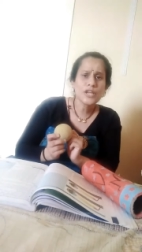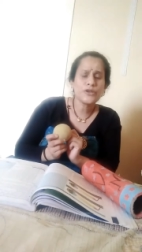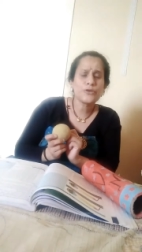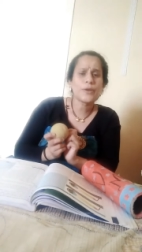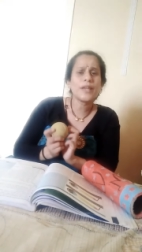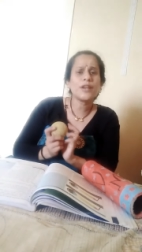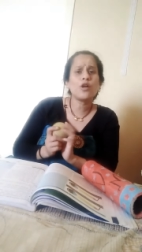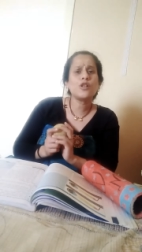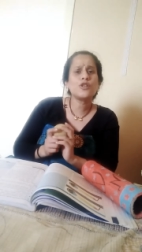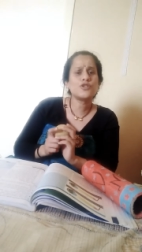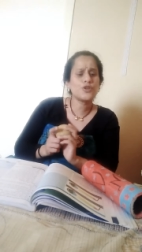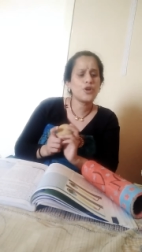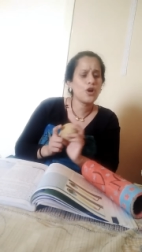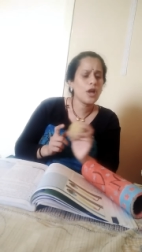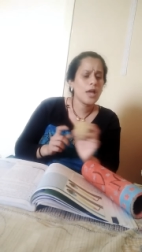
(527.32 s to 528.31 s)
You can
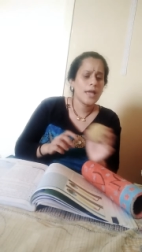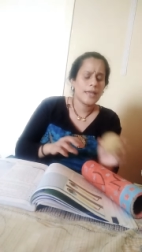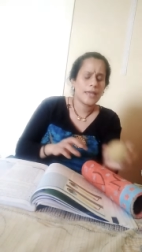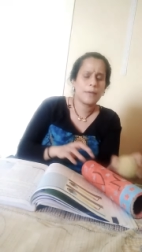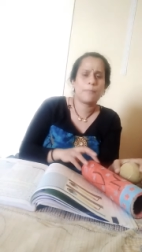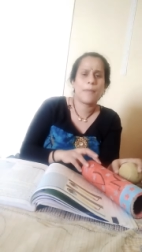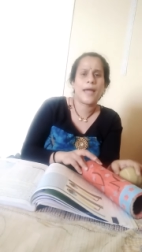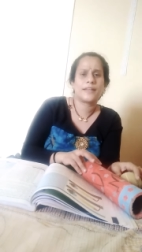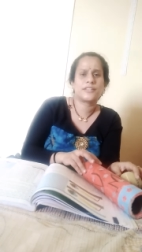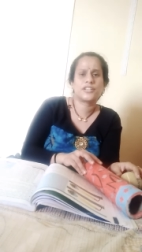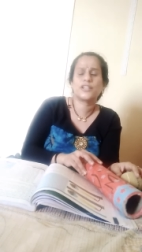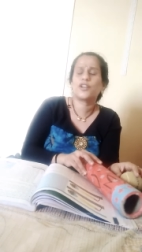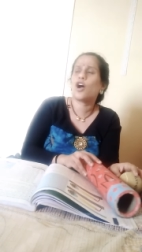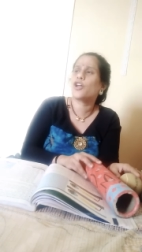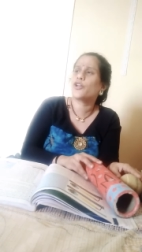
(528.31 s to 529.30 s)
also
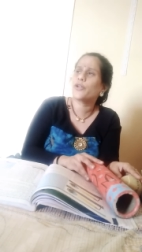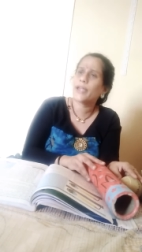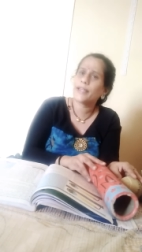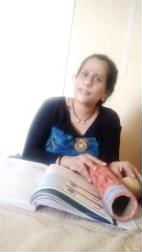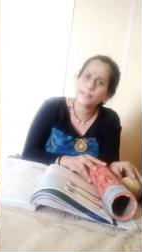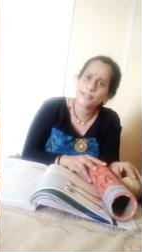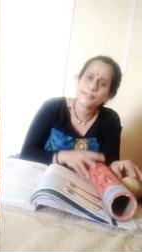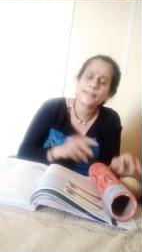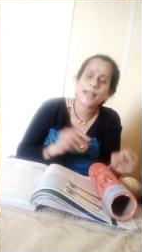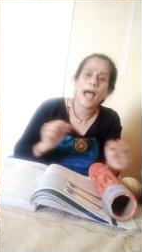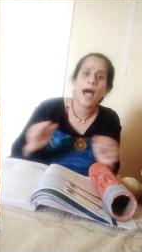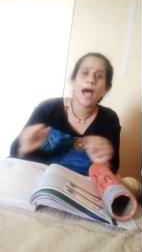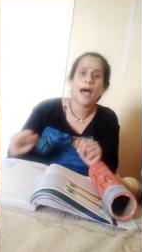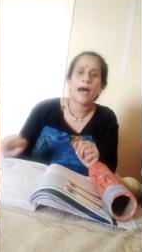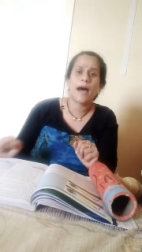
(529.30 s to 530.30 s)
imagine, or you can just
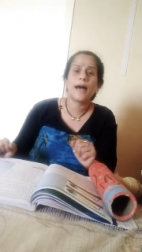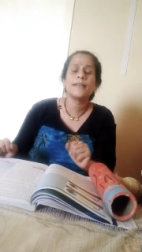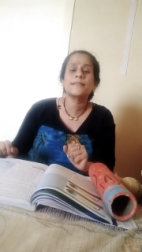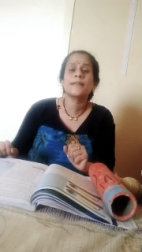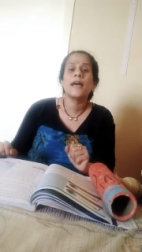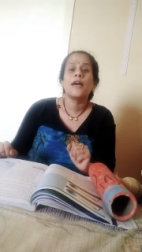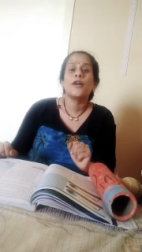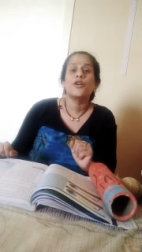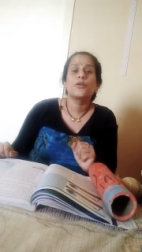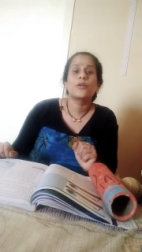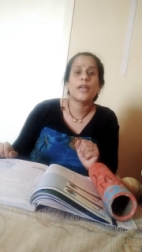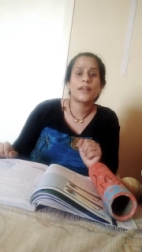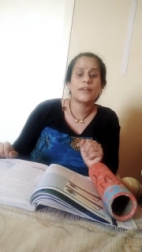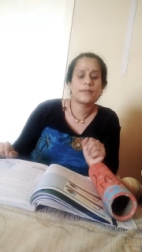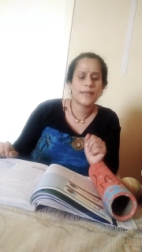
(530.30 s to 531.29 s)
ask,
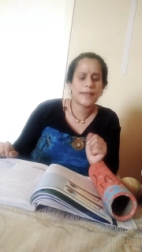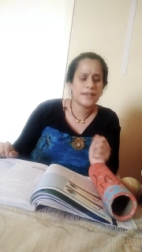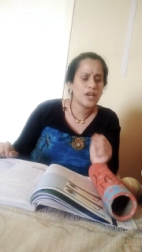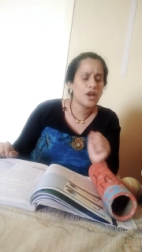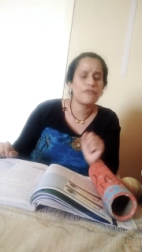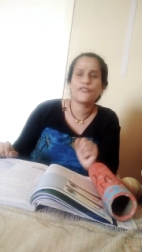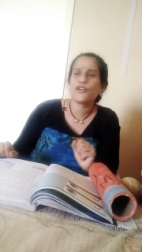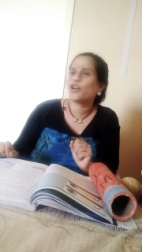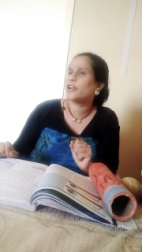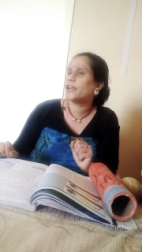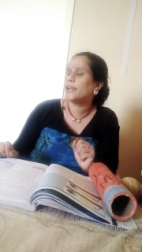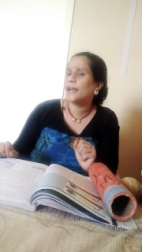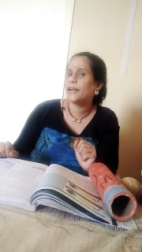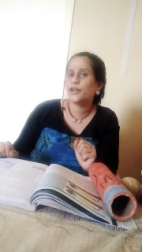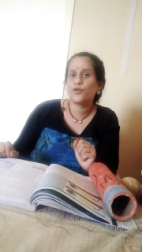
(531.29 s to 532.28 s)
can any of your
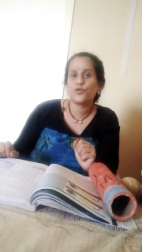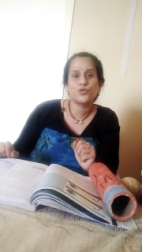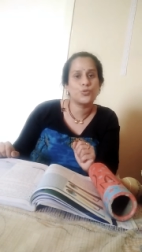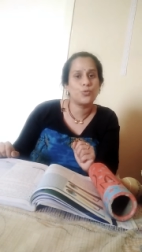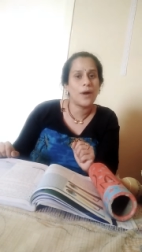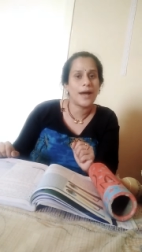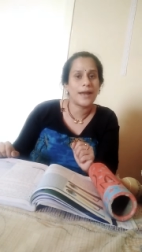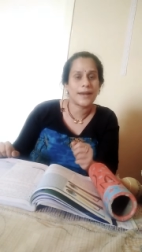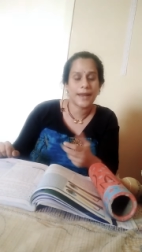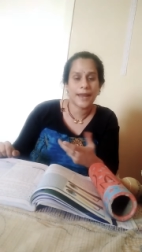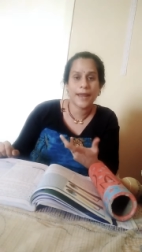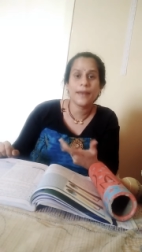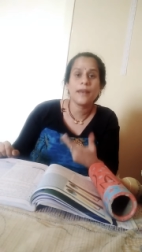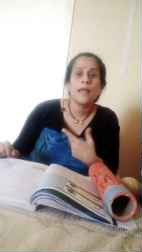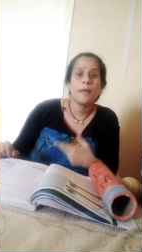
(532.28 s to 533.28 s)
relatives who are
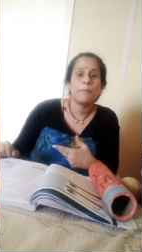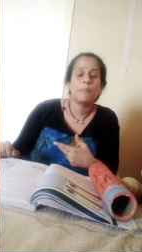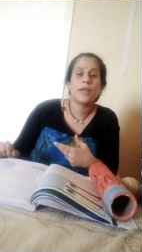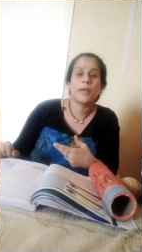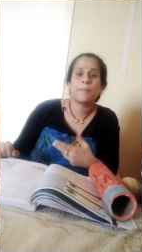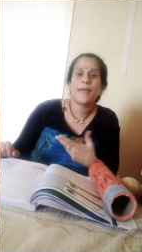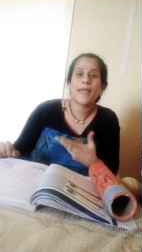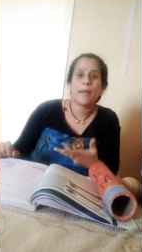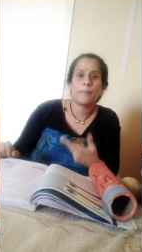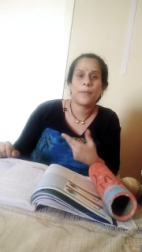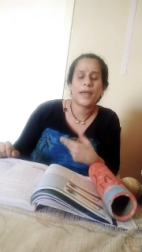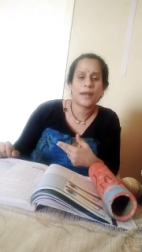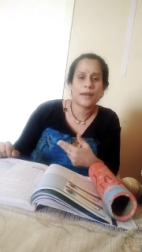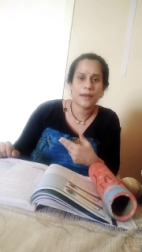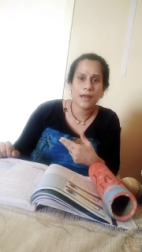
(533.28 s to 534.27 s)
in maybe
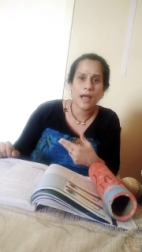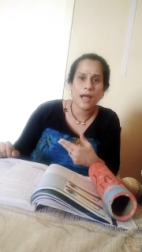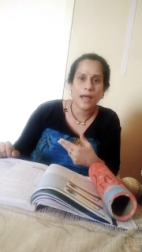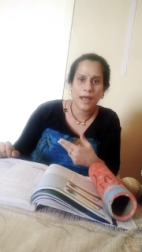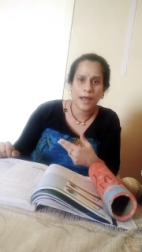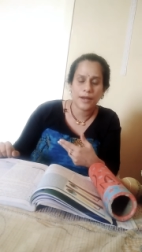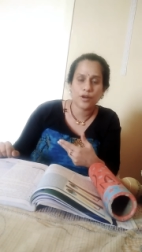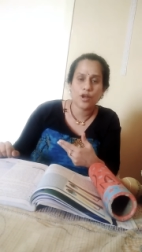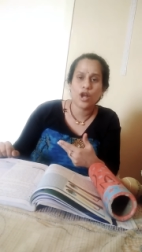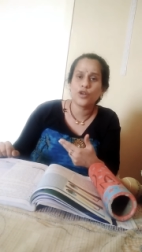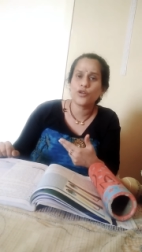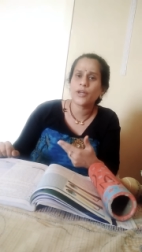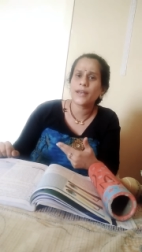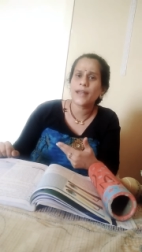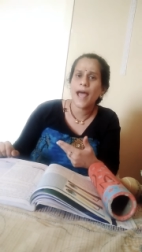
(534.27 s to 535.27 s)
America and all,
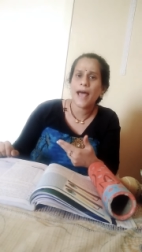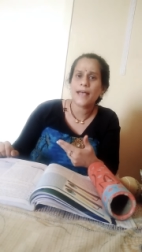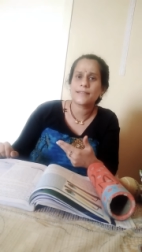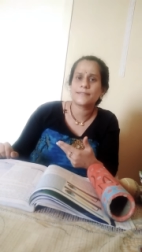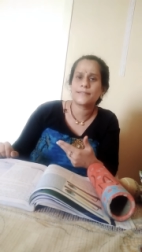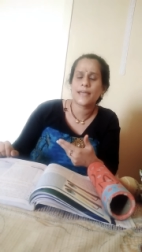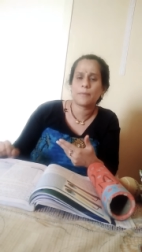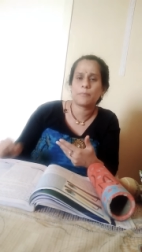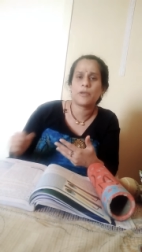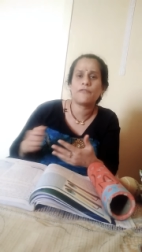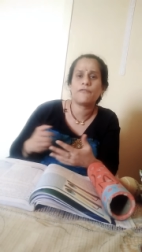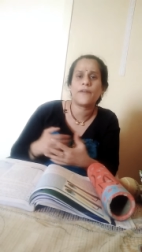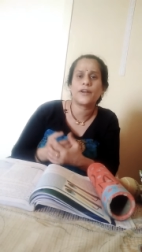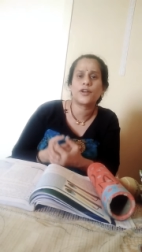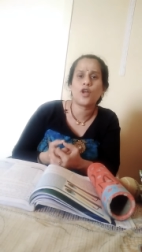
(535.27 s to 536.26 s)
you can ask them,
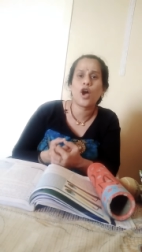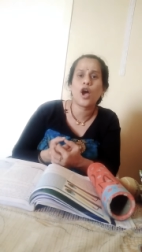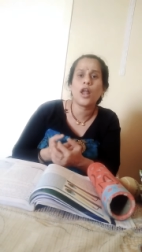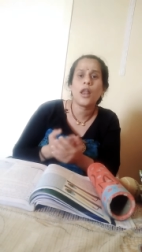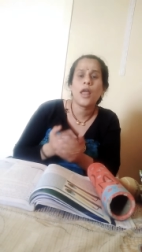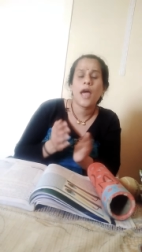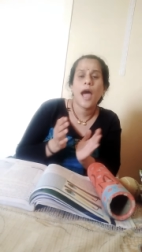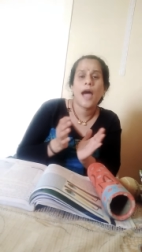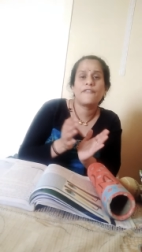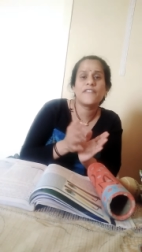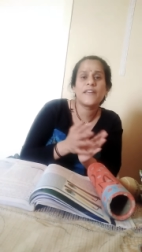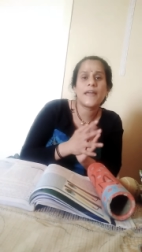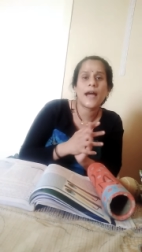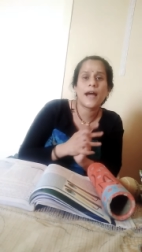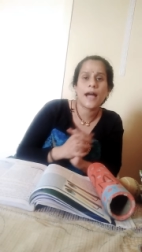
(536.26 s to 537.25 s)
if at all
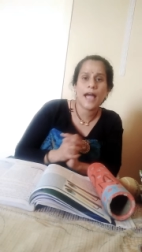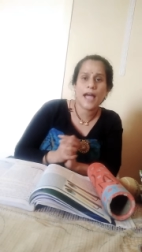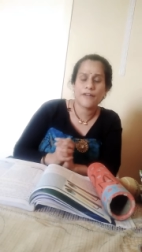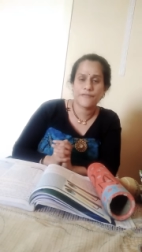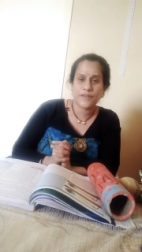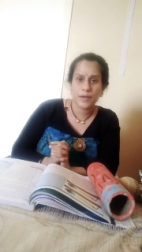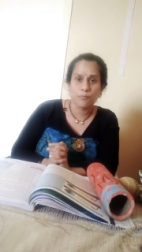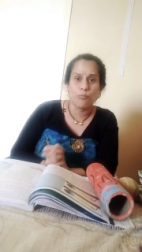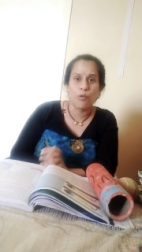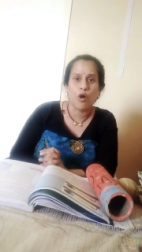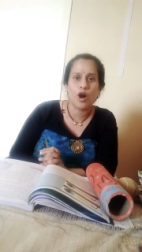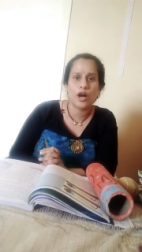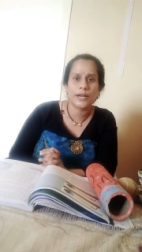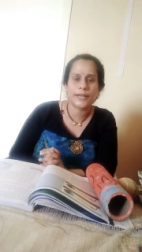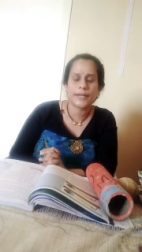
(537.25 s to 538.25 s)
we are having
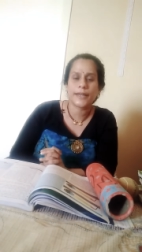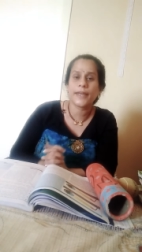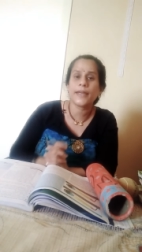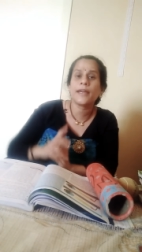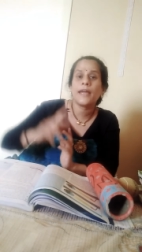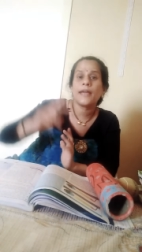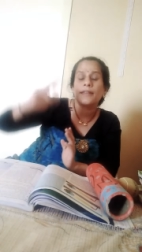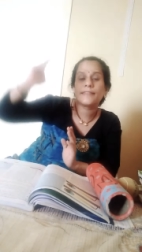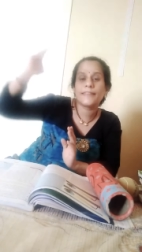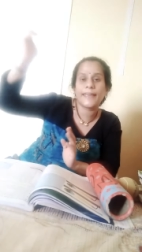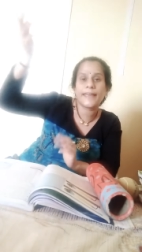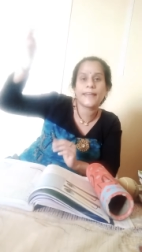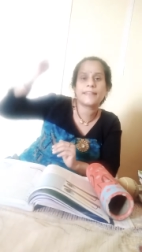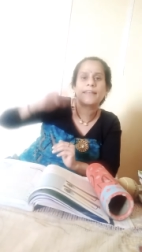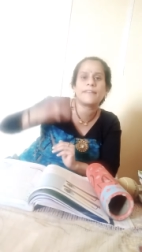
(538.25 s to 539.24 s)
morning,
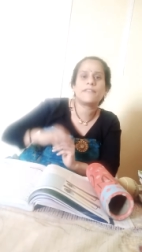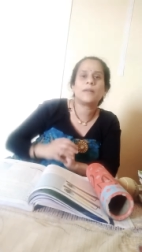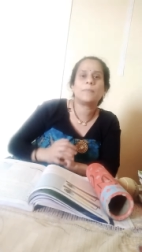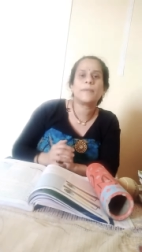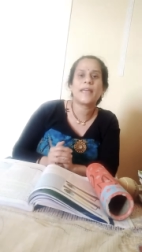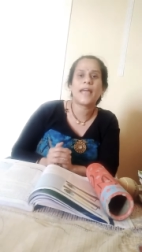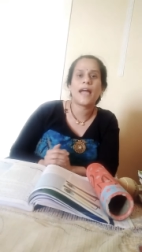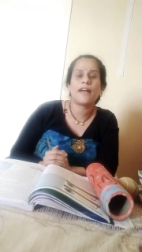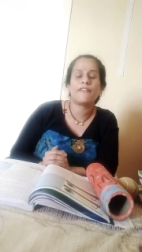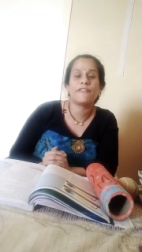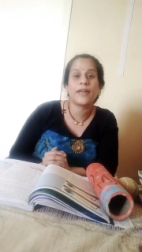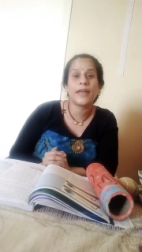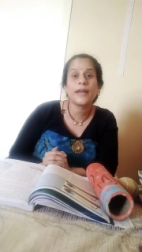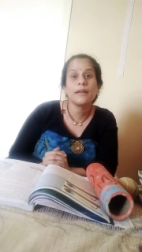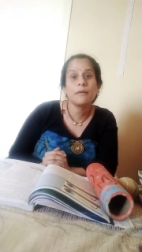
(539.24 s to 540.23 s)
there they will be
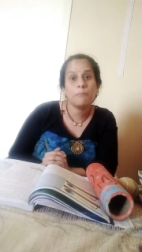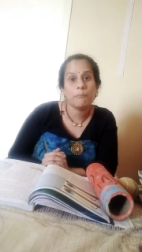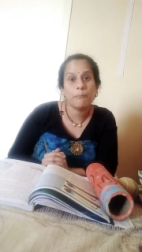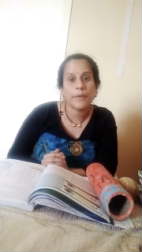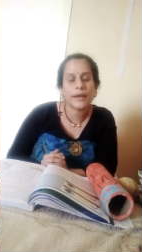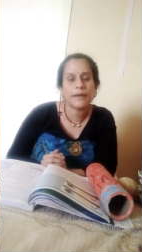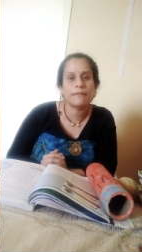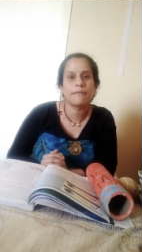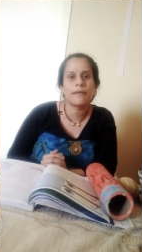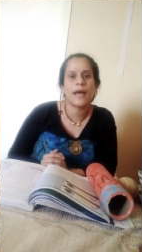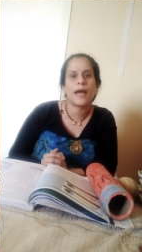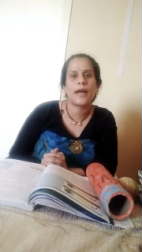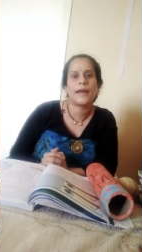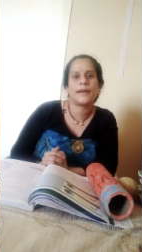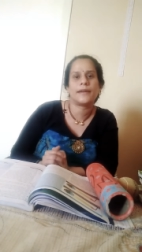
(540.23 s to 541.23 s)
having
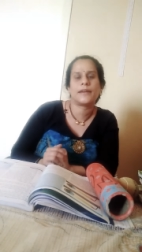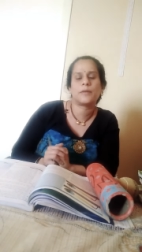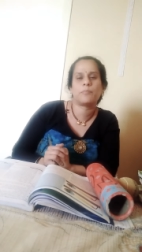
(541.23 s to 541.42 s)
midnight.